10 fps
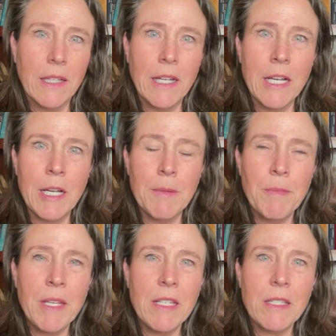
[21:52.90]

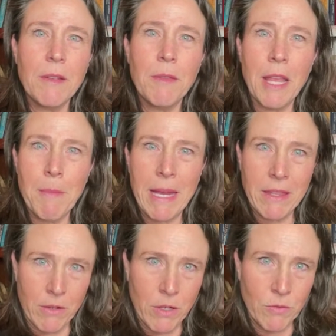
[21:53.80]
They make
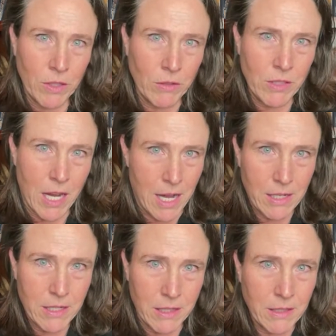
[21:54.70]
their own little
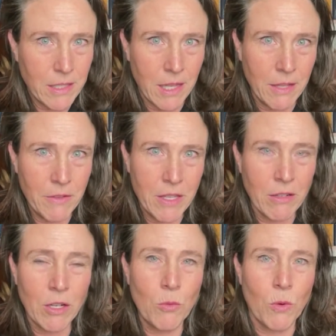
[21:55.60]
toxins. They live in
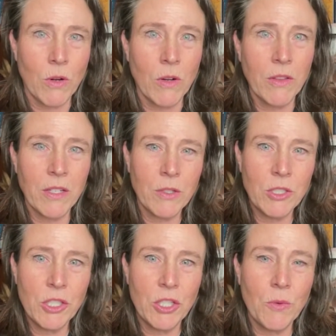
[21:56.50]
their little world. They're
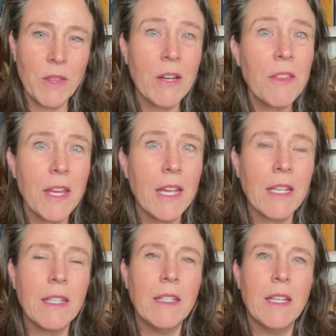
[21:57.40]
just doing their
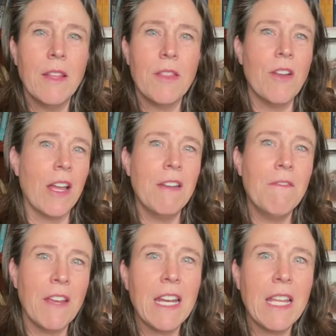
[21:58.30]
thing. They're not
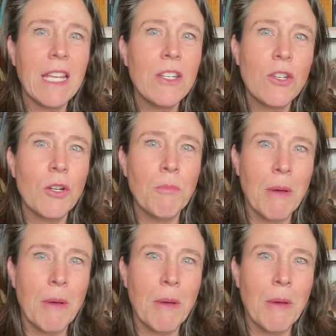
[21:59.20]
invading into your